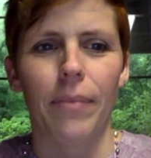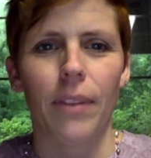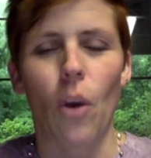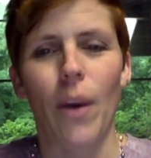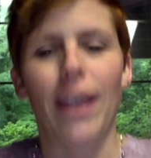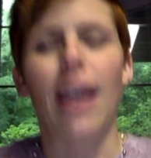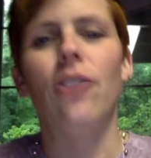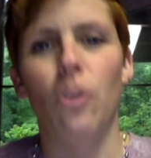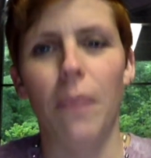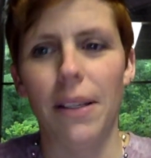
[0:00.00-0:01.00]
So in
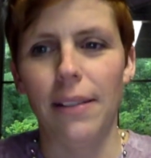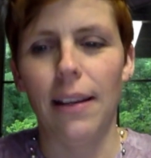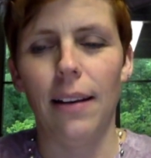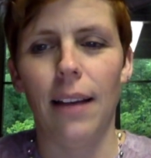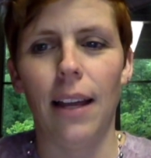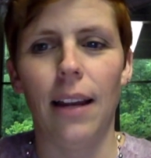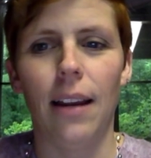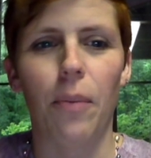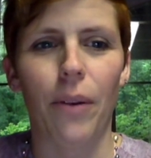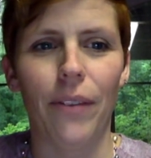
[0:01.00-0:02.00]
case you missed it, in
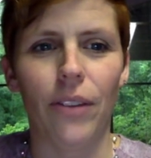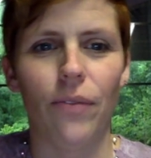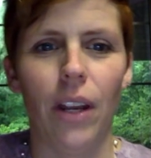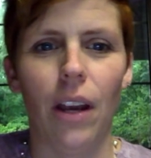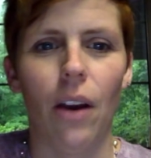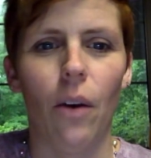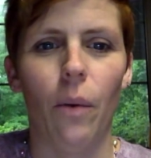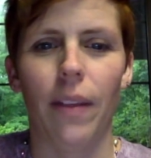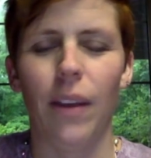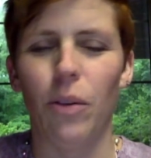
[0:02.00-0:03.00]
a previous
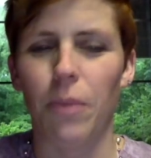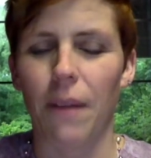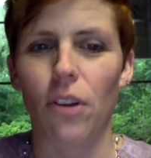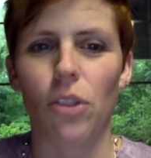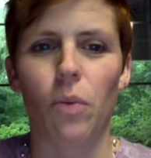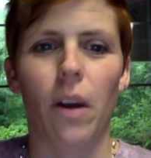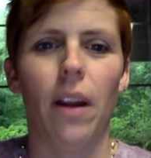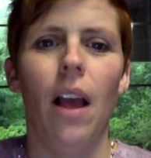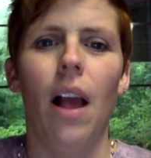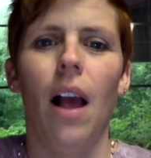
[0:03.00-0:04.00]
video, I think it was my first one,